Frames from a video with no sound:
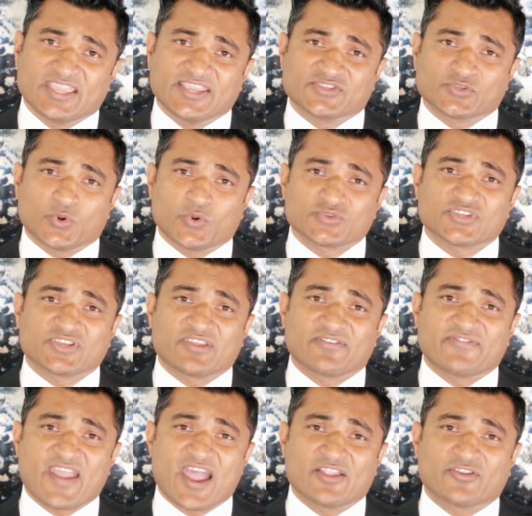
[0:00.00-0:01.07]
He's also the
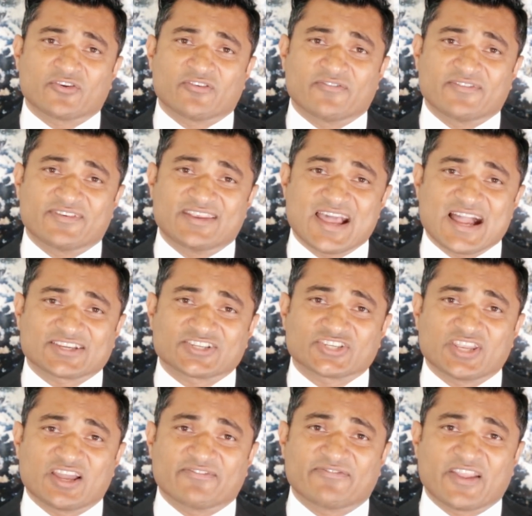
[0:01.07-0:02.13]
founder of
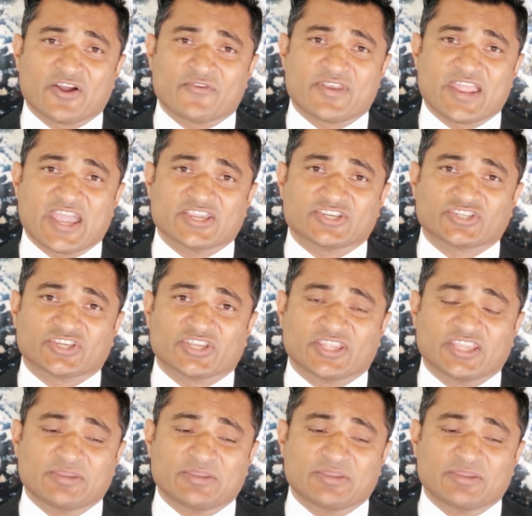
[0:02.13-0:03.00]
Dakshina Foundation.